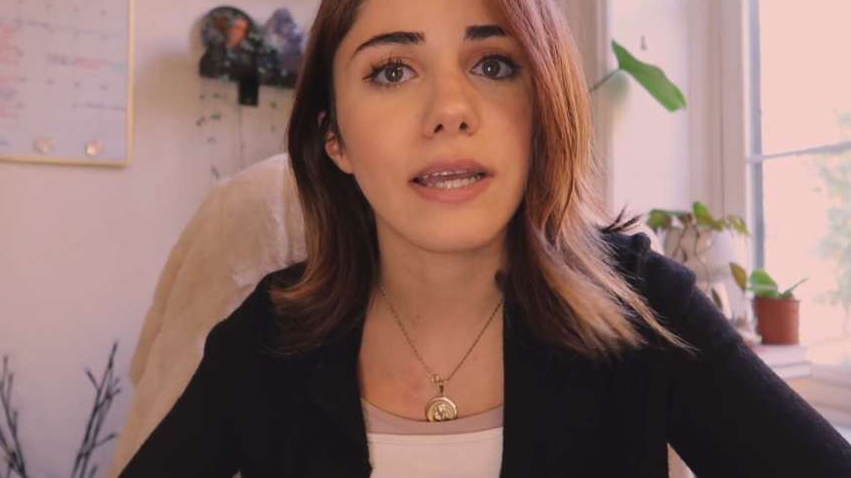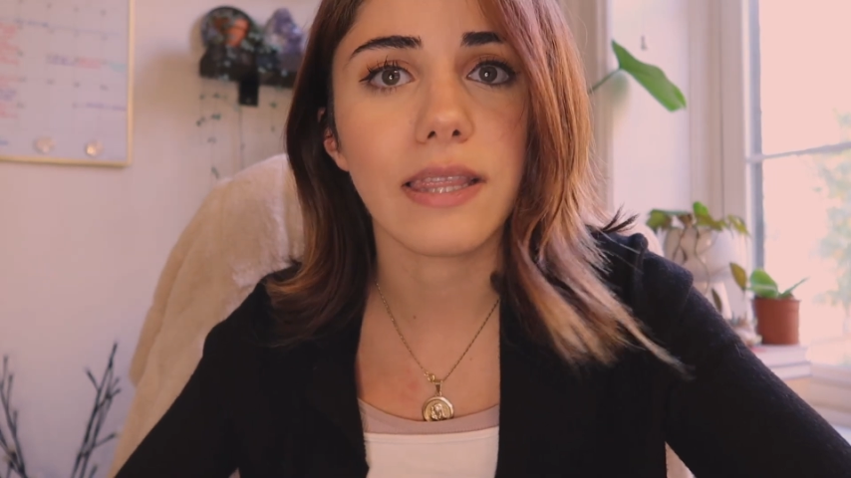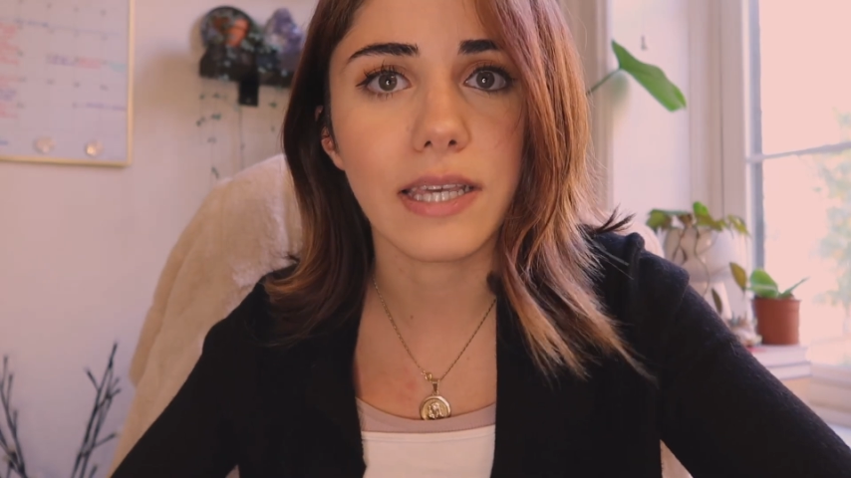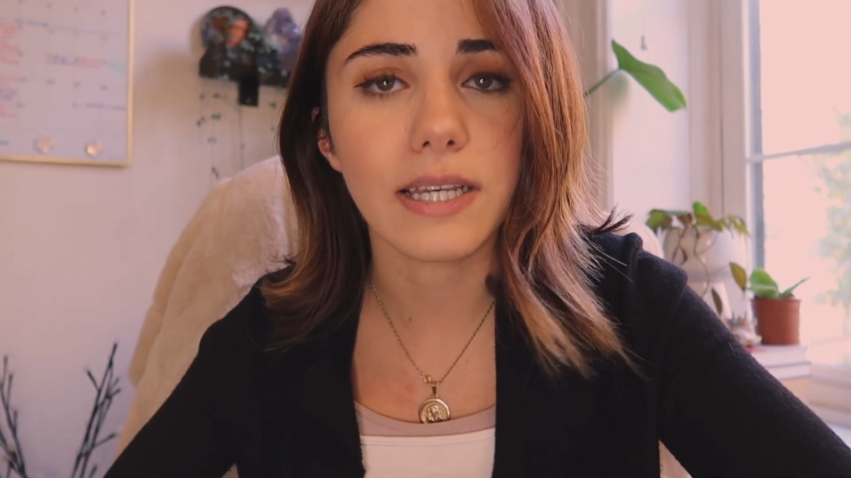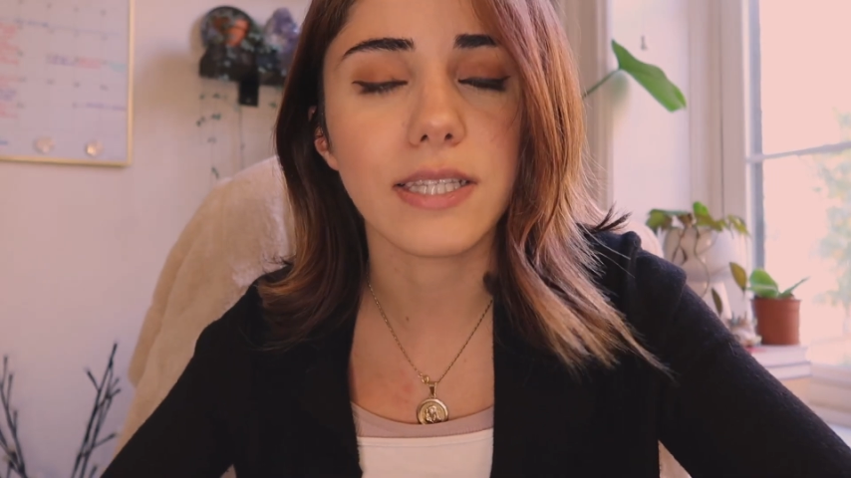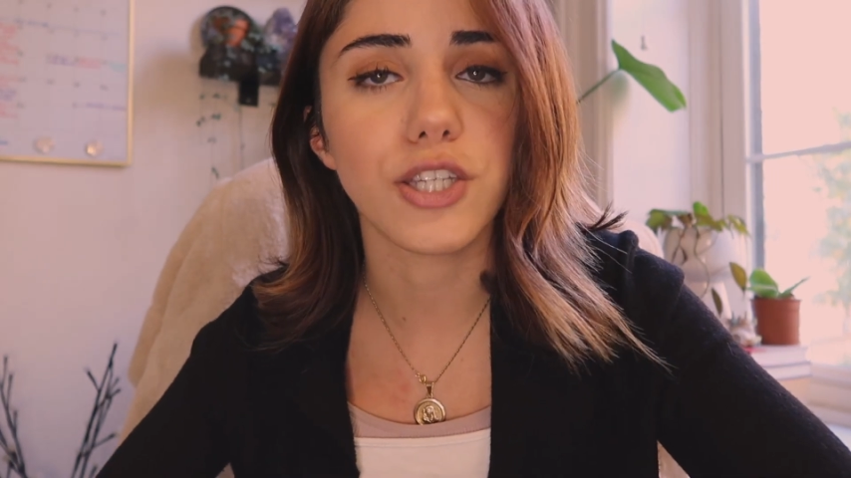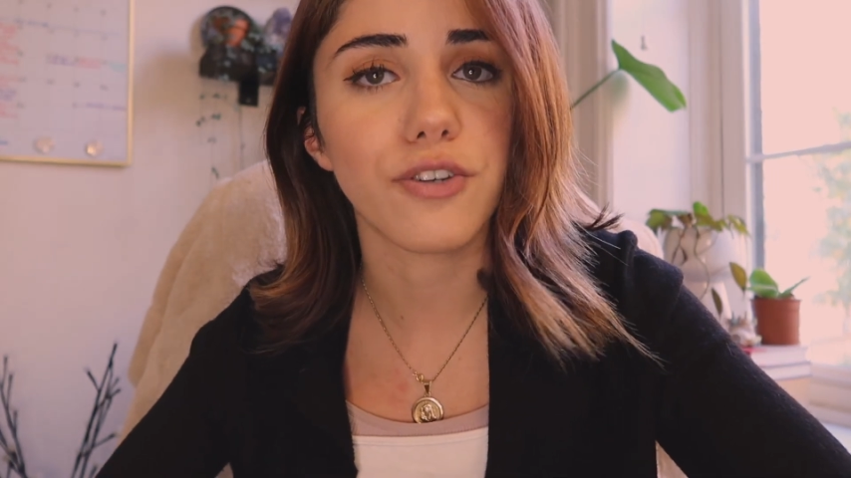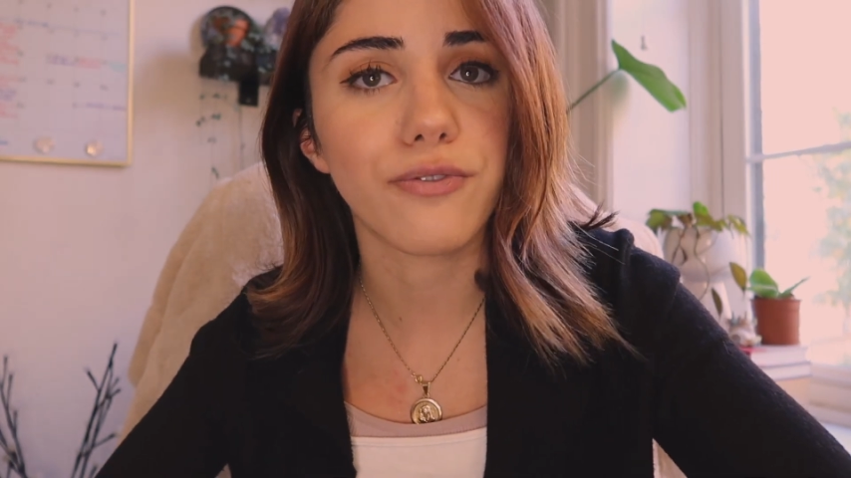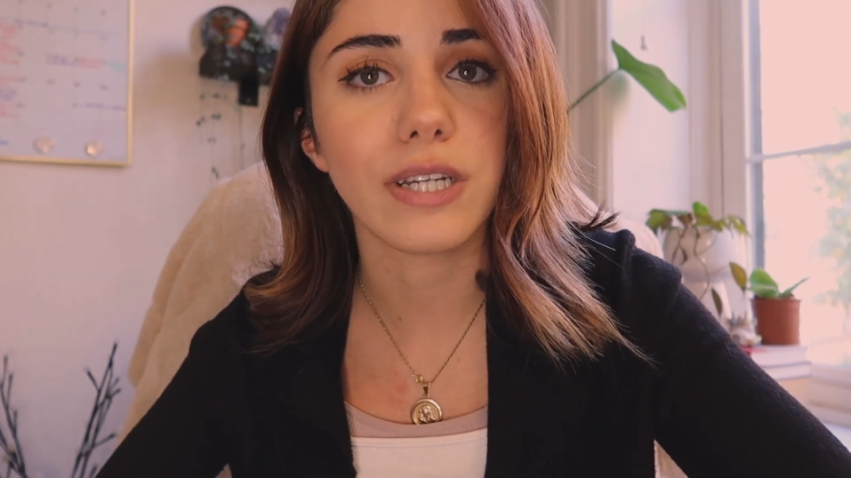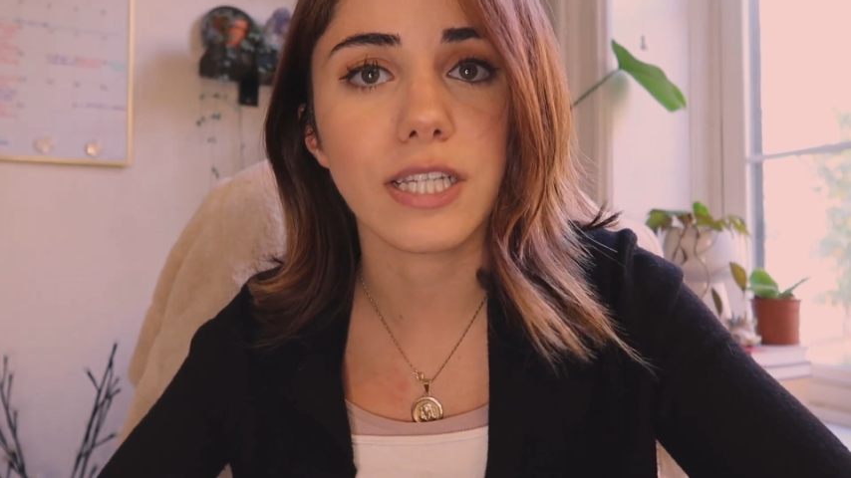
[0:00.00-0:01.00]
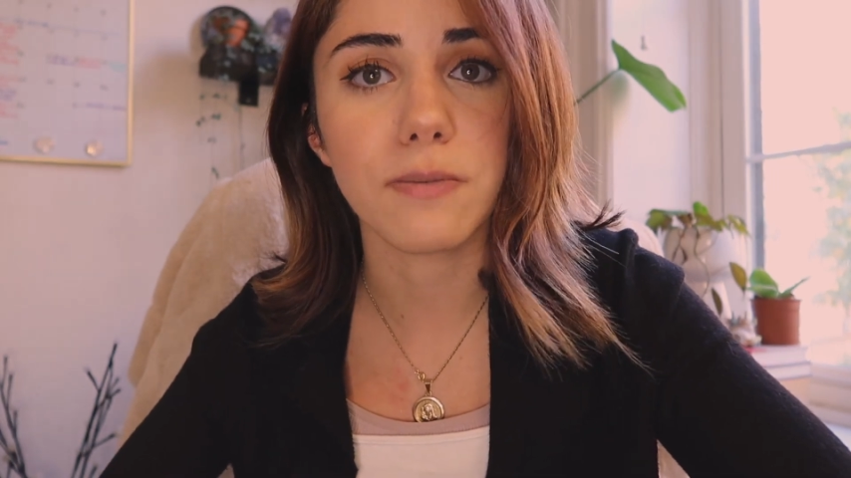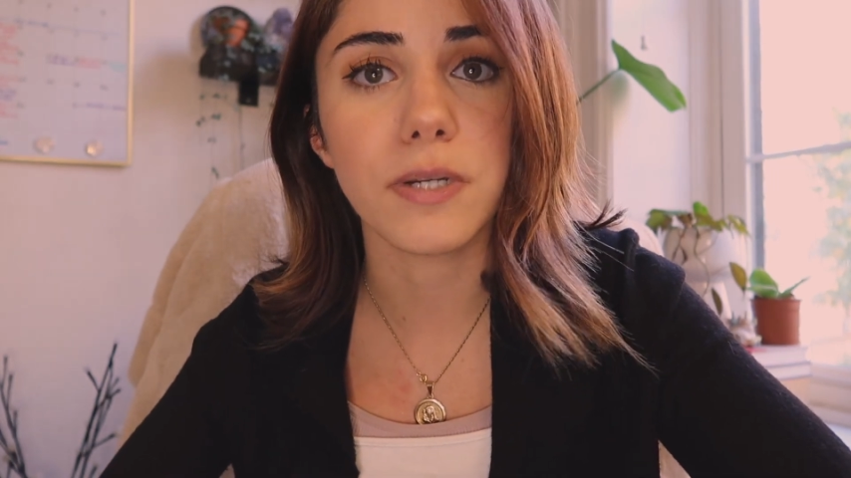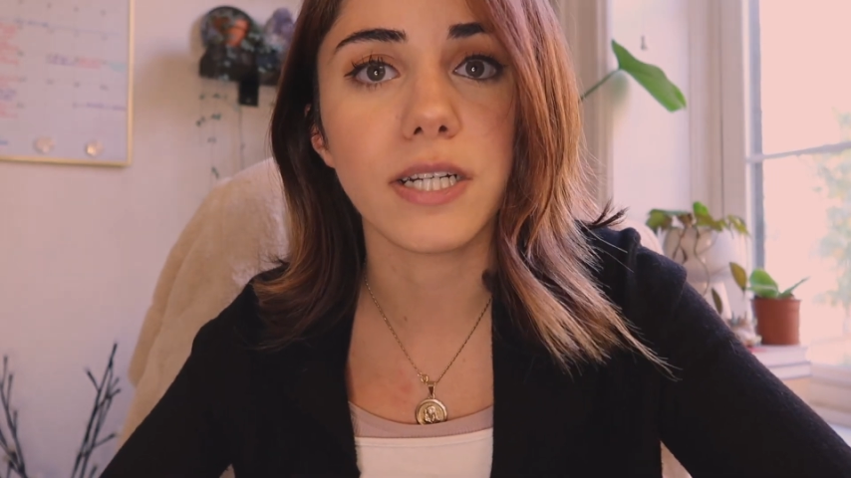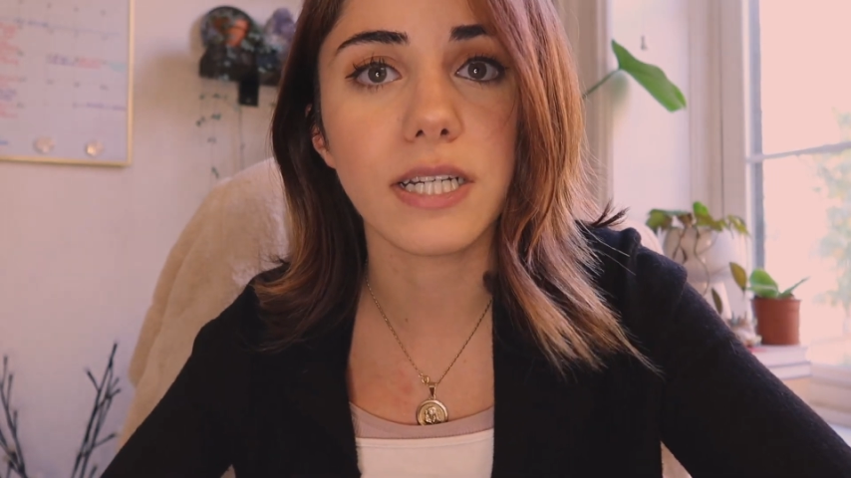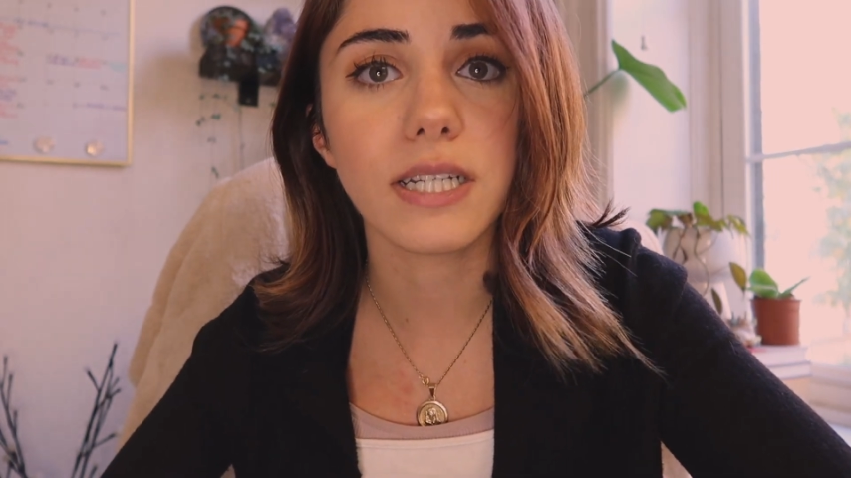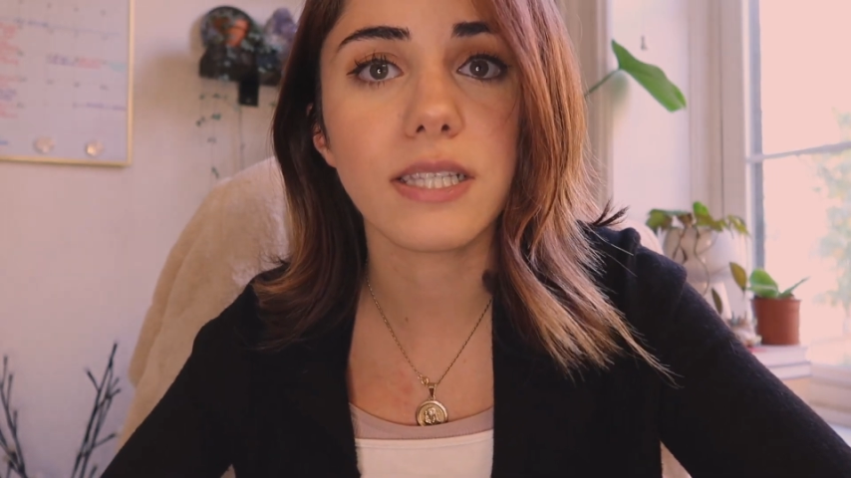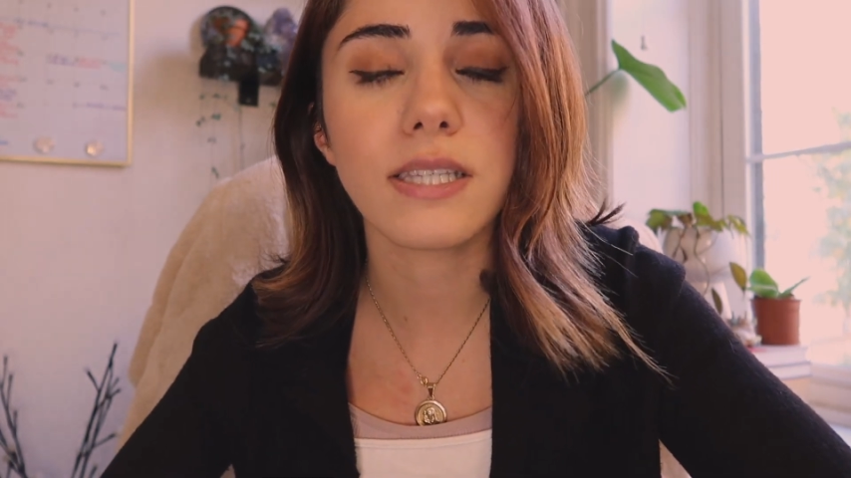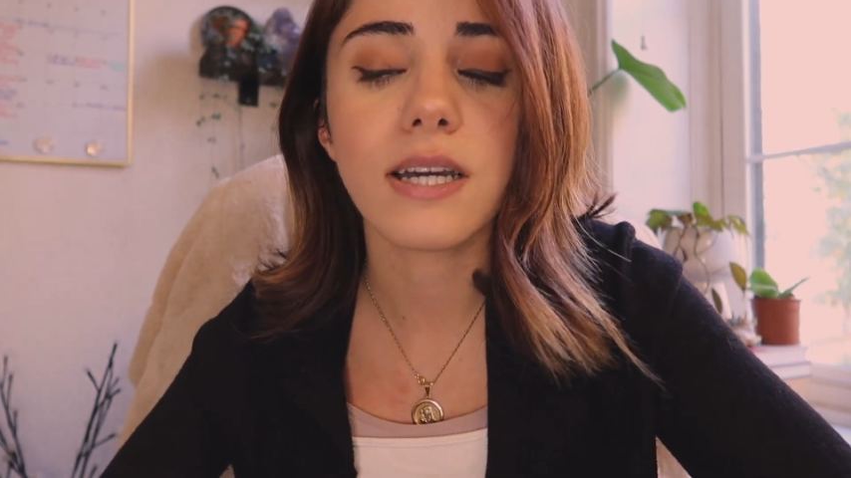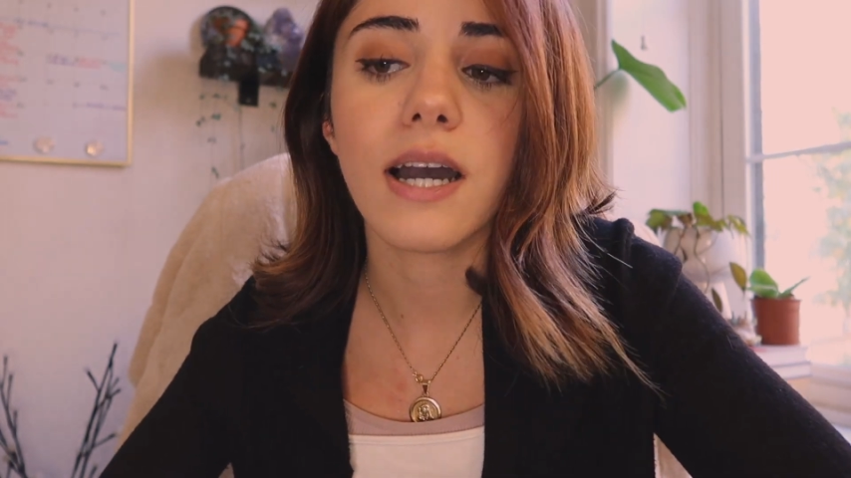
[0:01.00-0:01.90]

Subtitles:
I think it's a different experience.